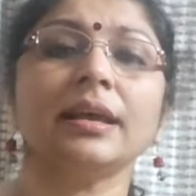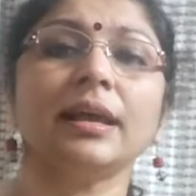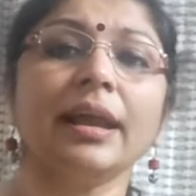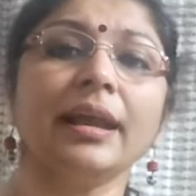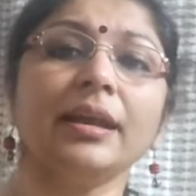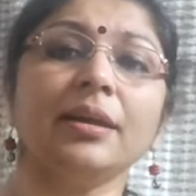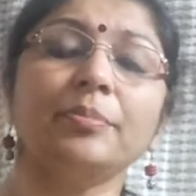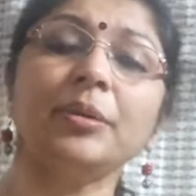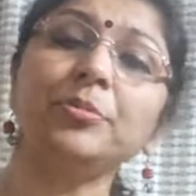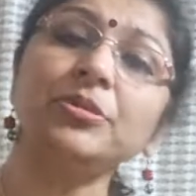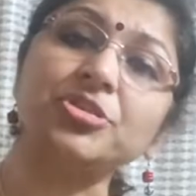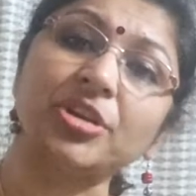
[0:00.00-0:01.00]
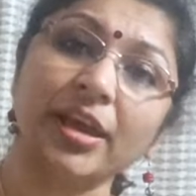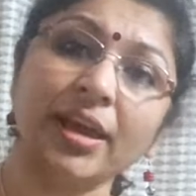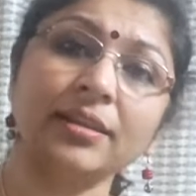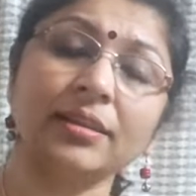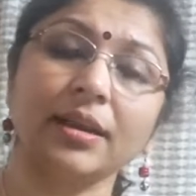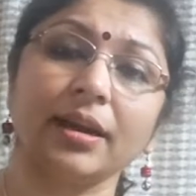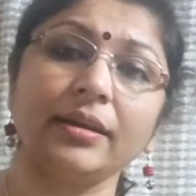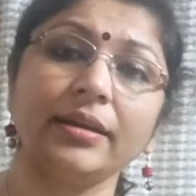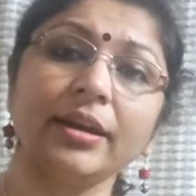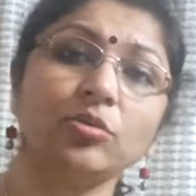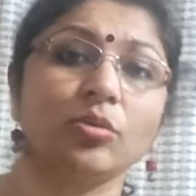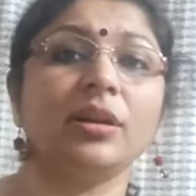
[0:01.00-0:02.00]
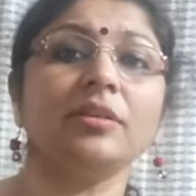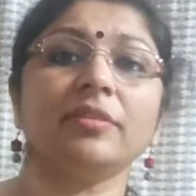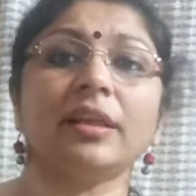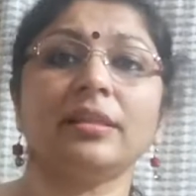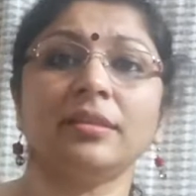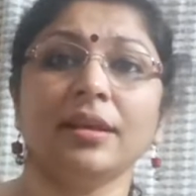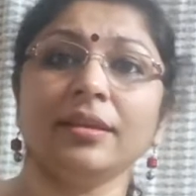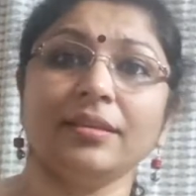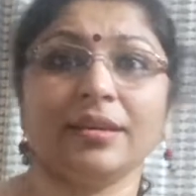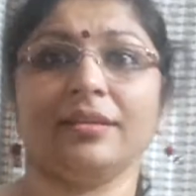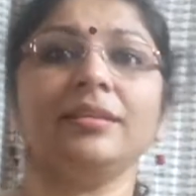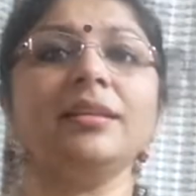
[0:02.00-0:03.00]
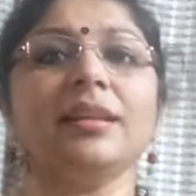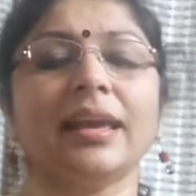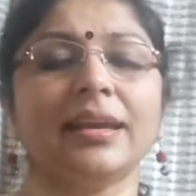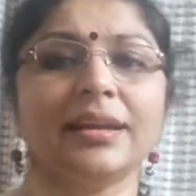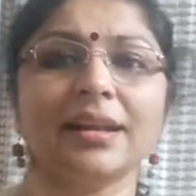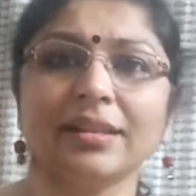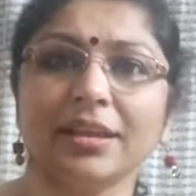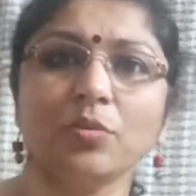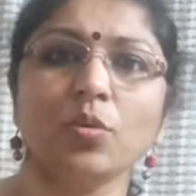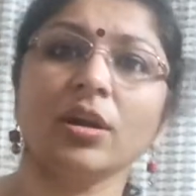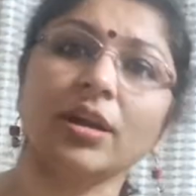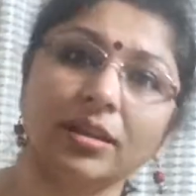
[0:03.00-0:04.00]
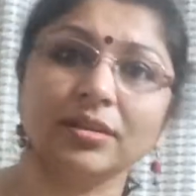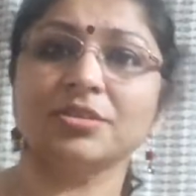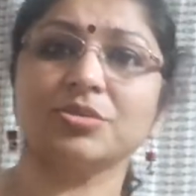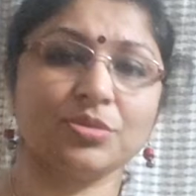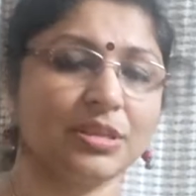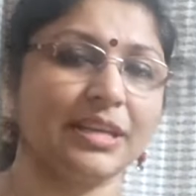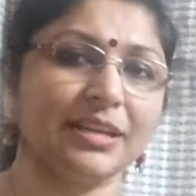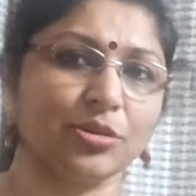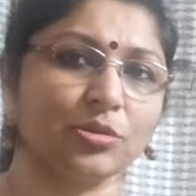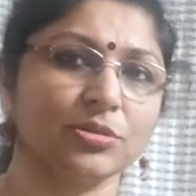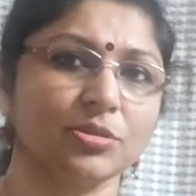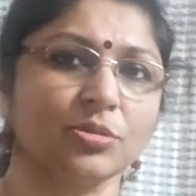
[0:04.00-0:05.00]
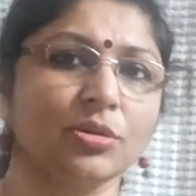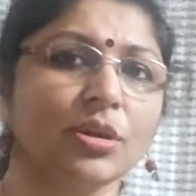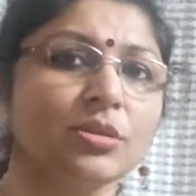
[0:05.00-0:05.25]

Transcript: and people share the content only when they really like it and they want others to see it also.